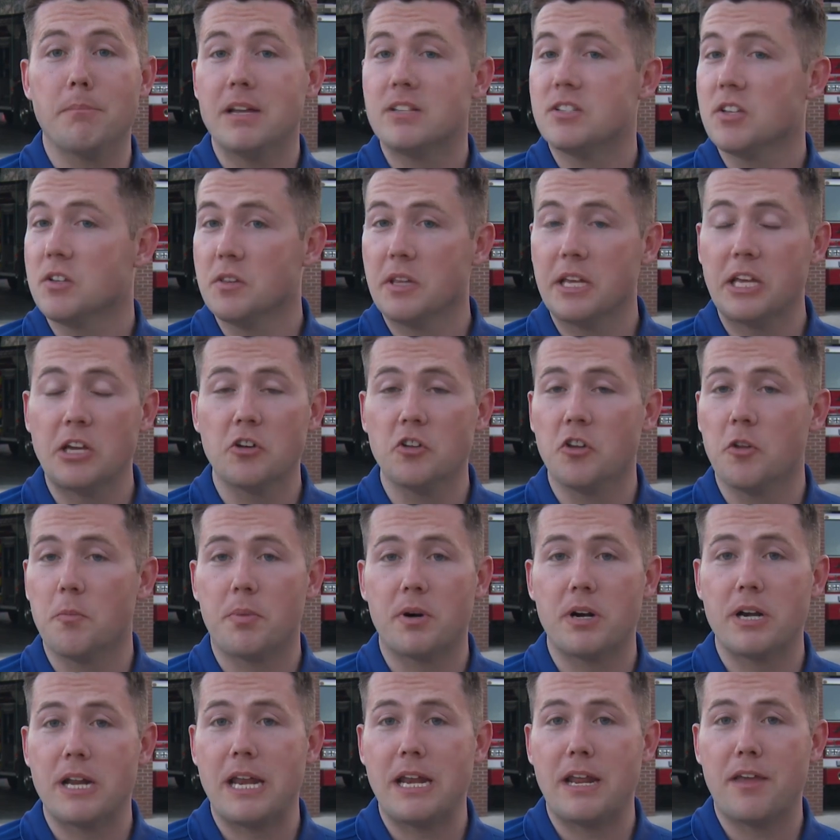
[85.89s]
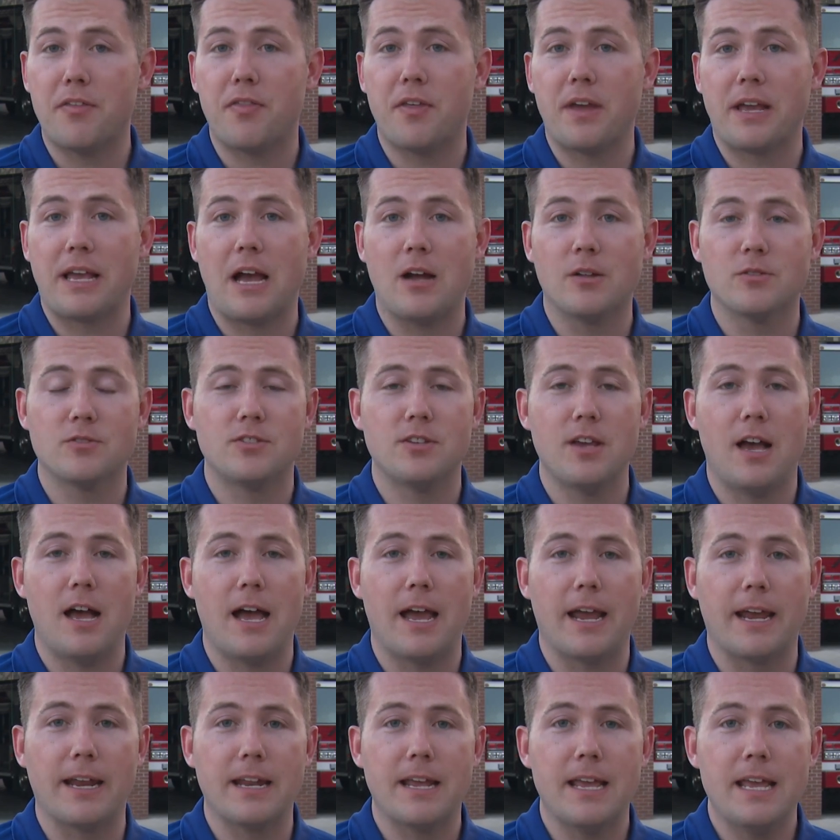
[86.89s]
It's illegal to burn anything
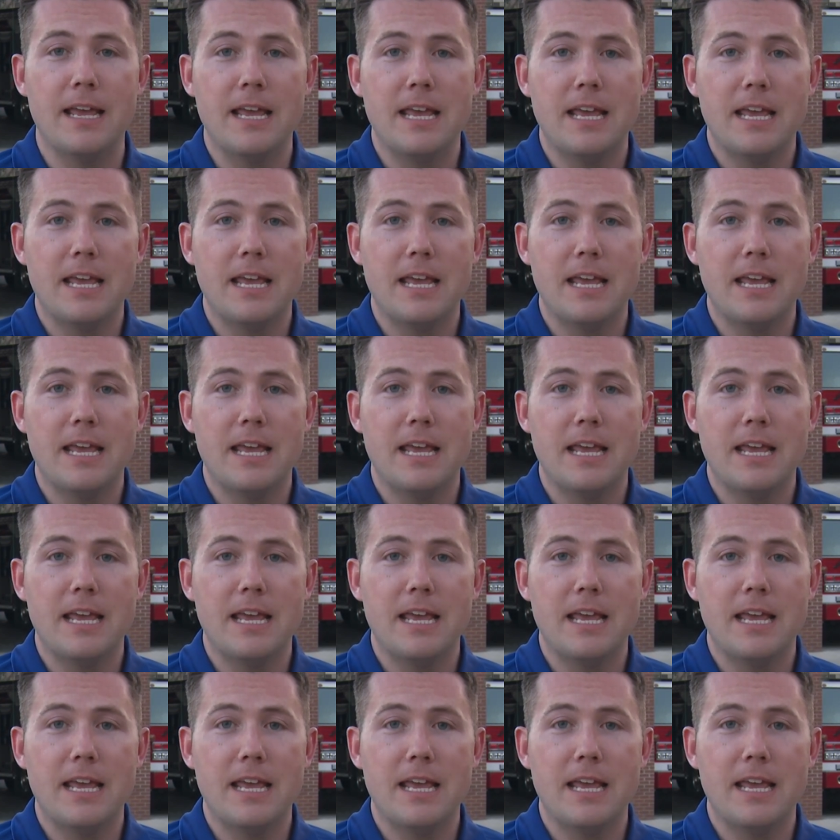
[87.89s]
outside.